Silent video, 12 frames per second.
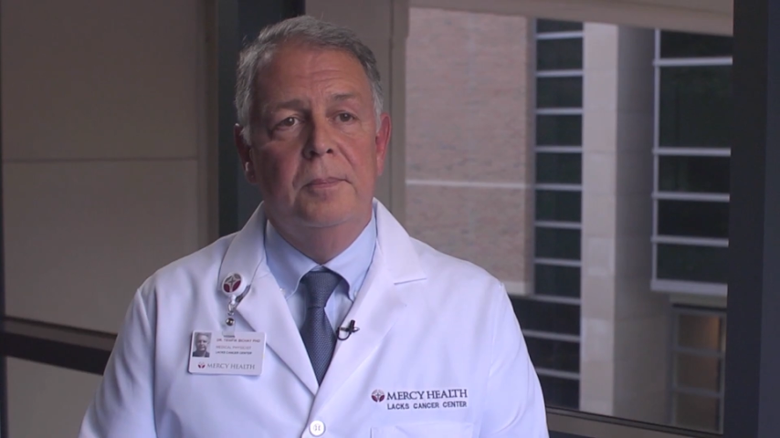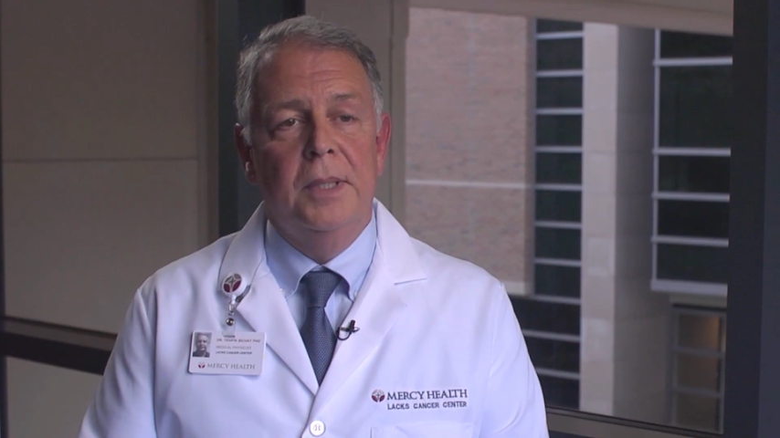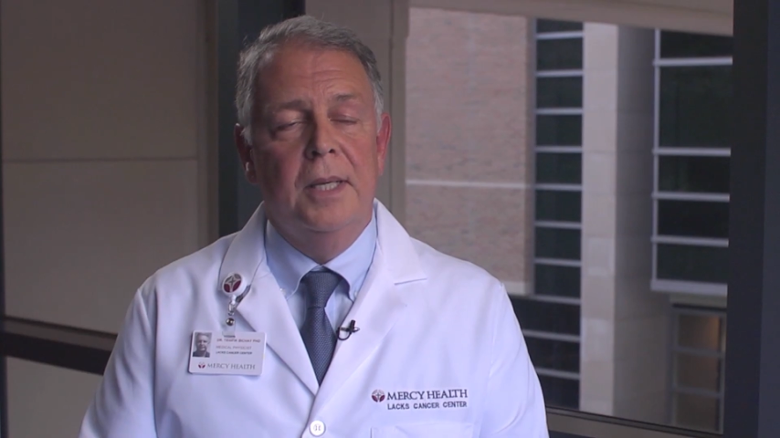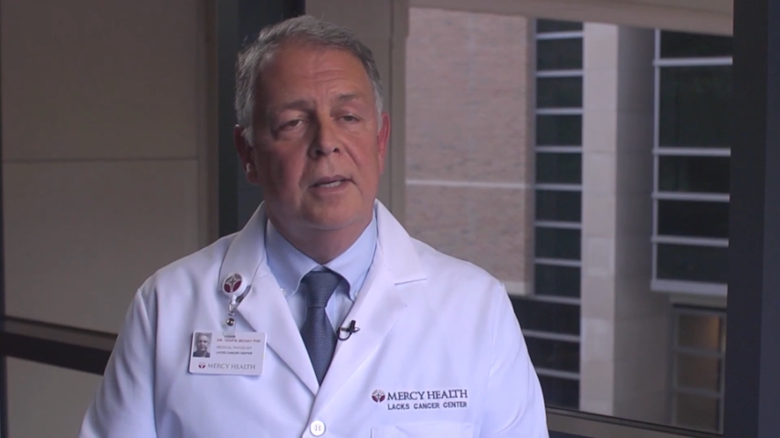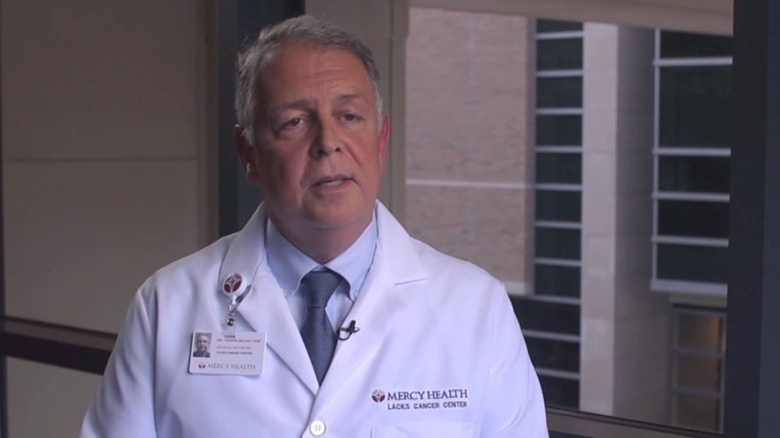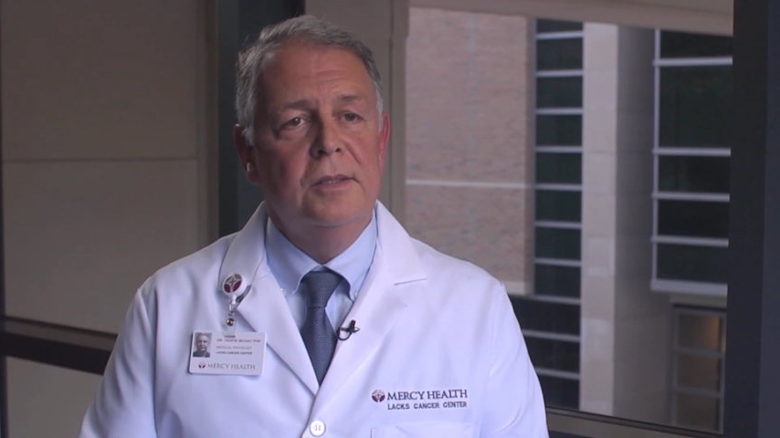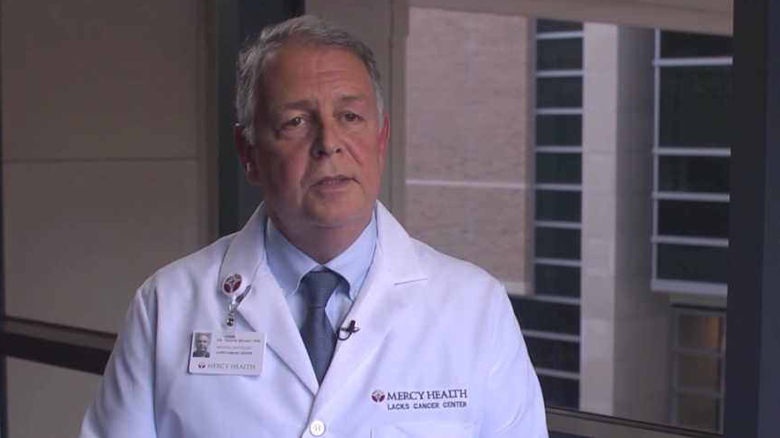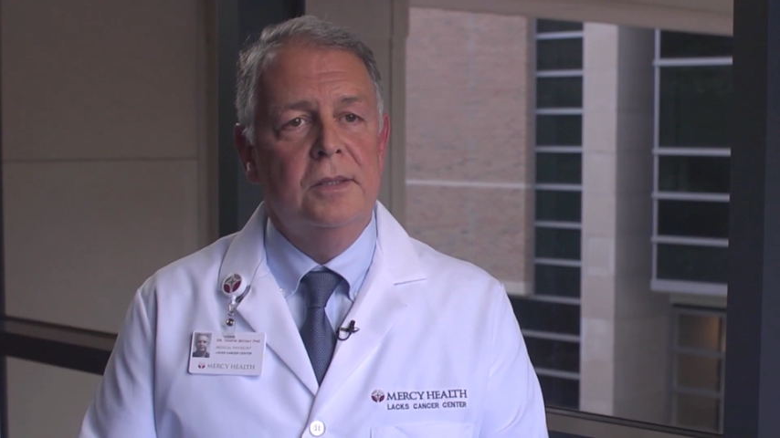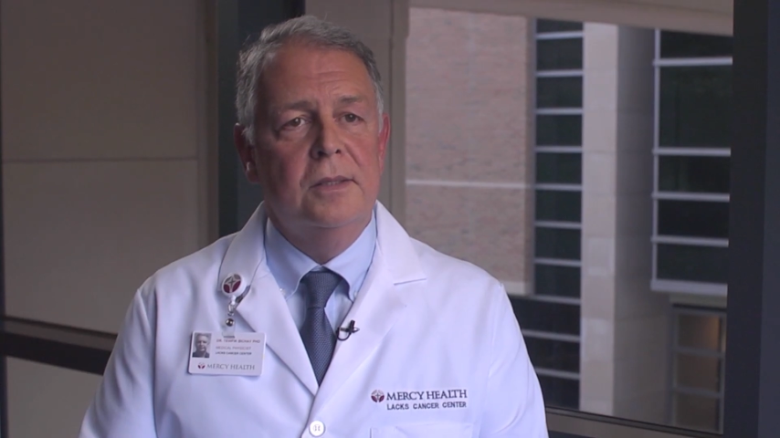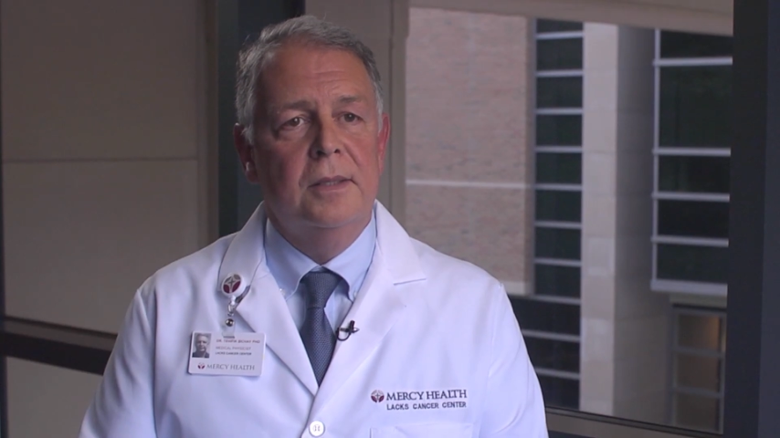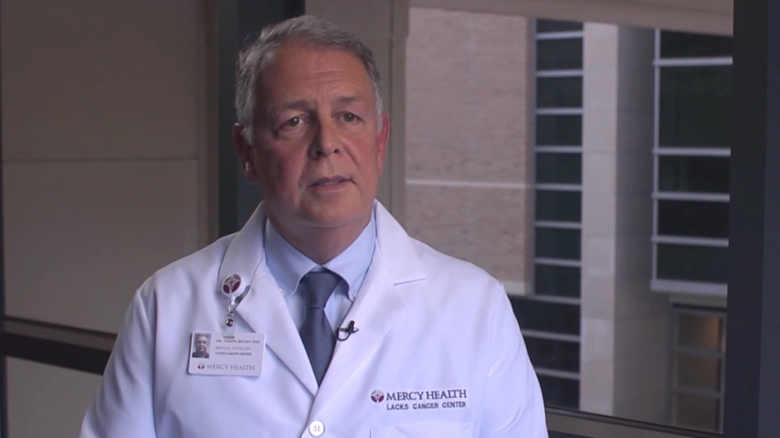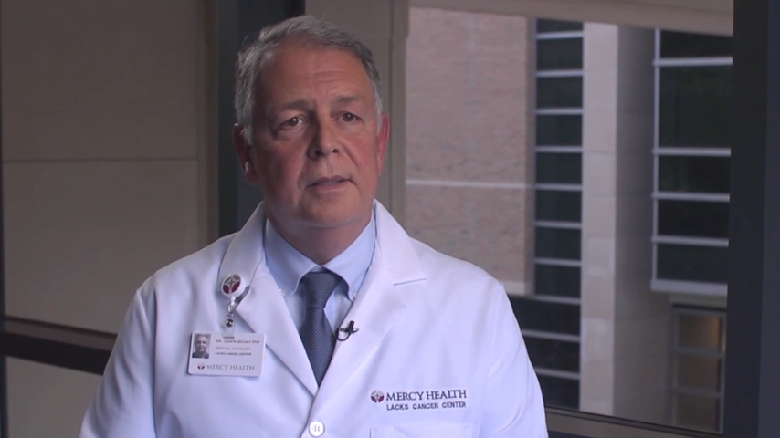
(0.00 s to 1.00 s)

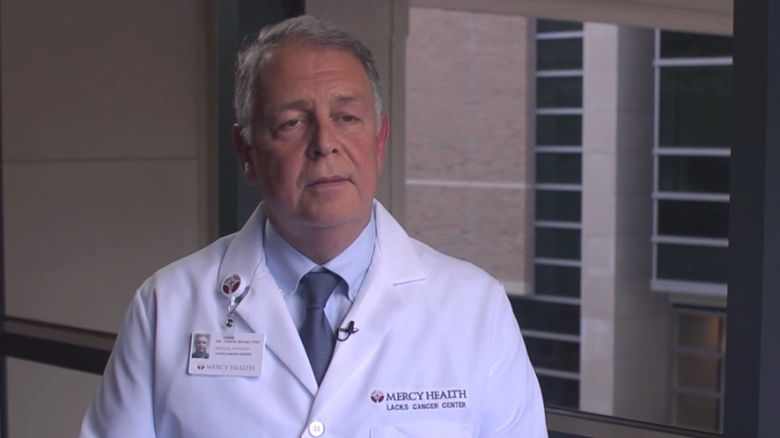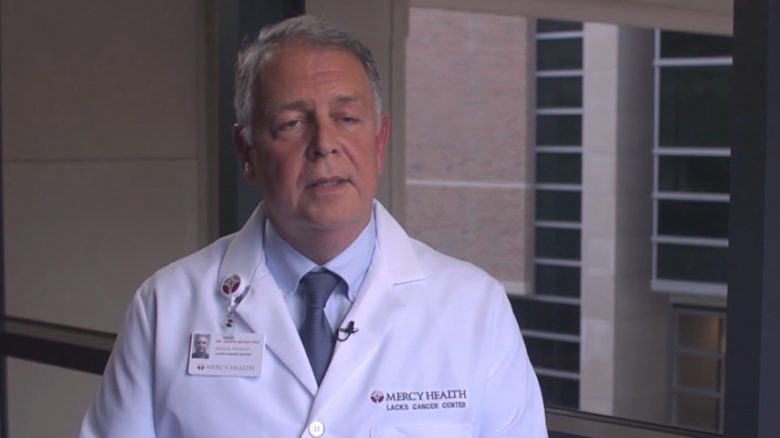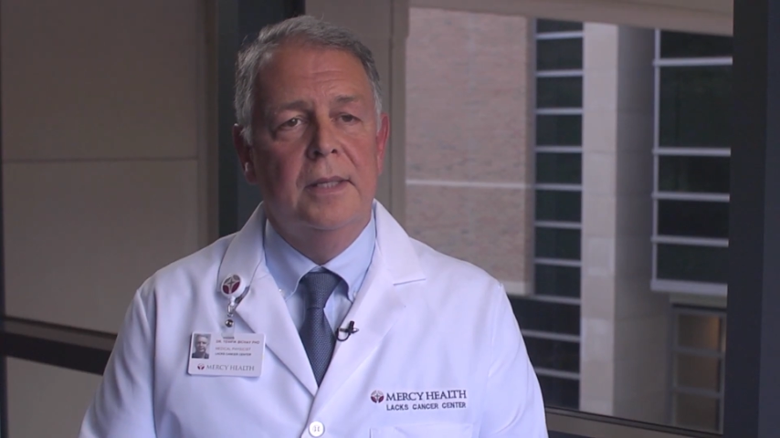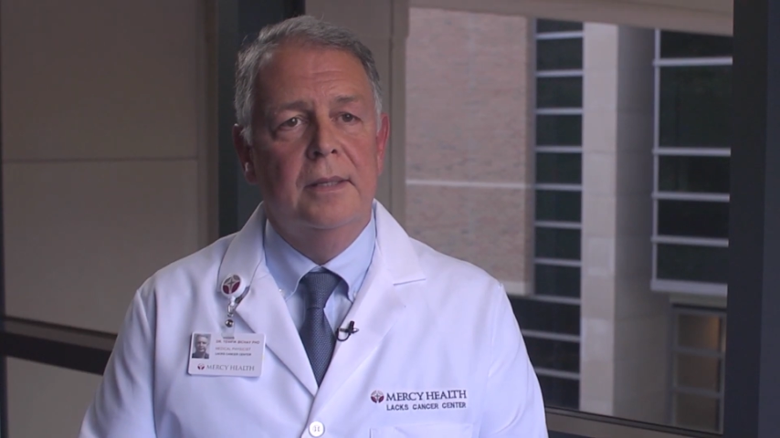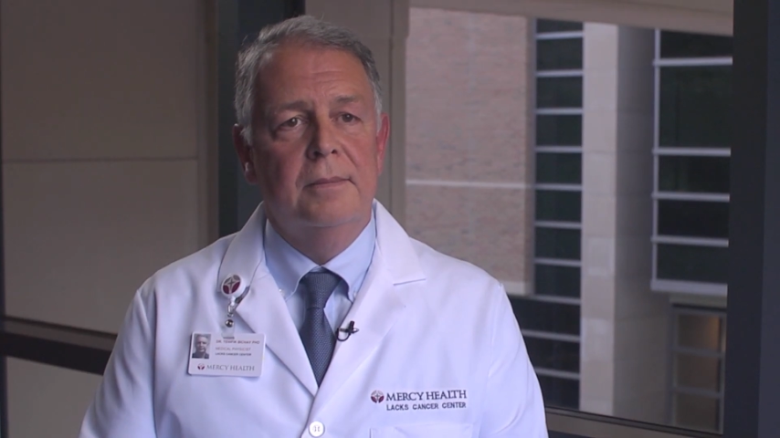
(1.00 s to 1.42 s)
Because the,